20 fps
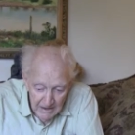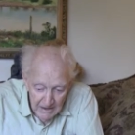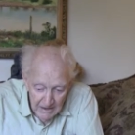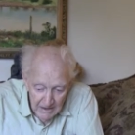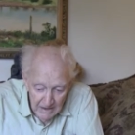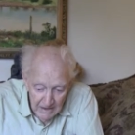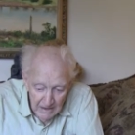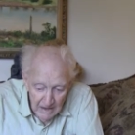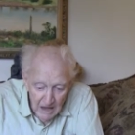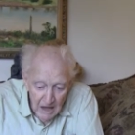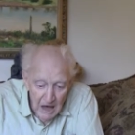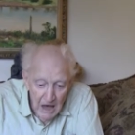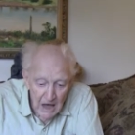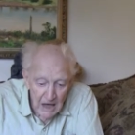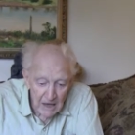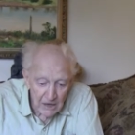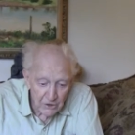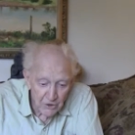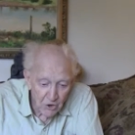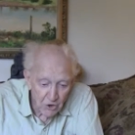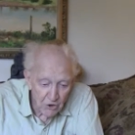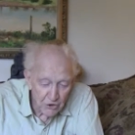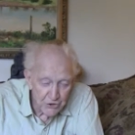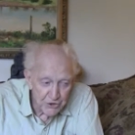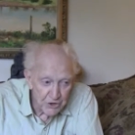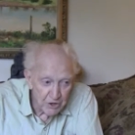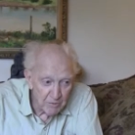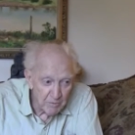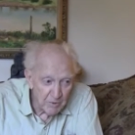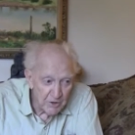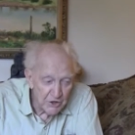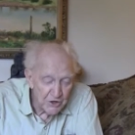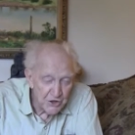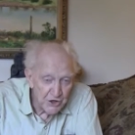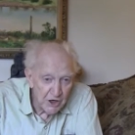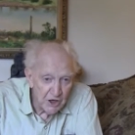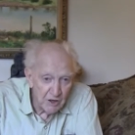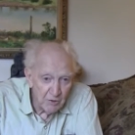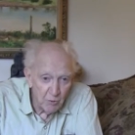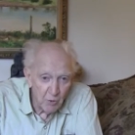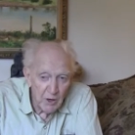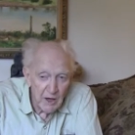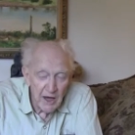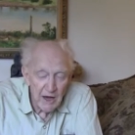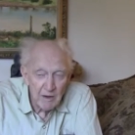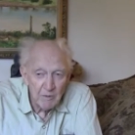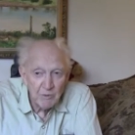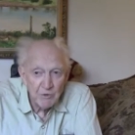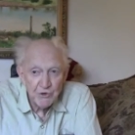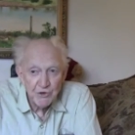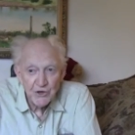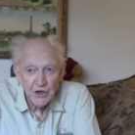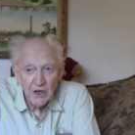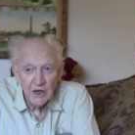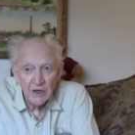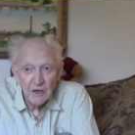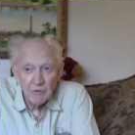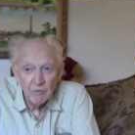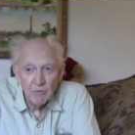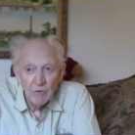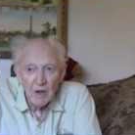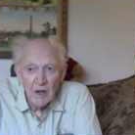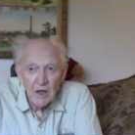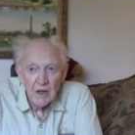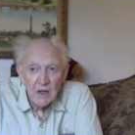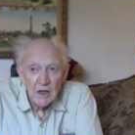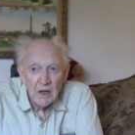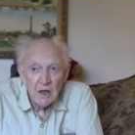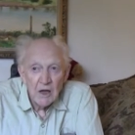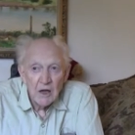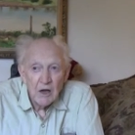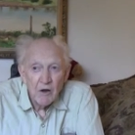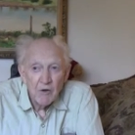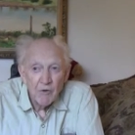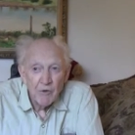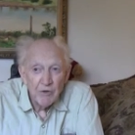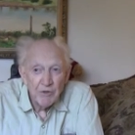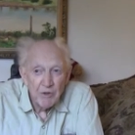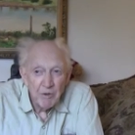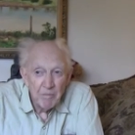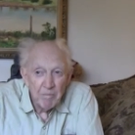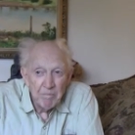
high inertia machine. We had a machine with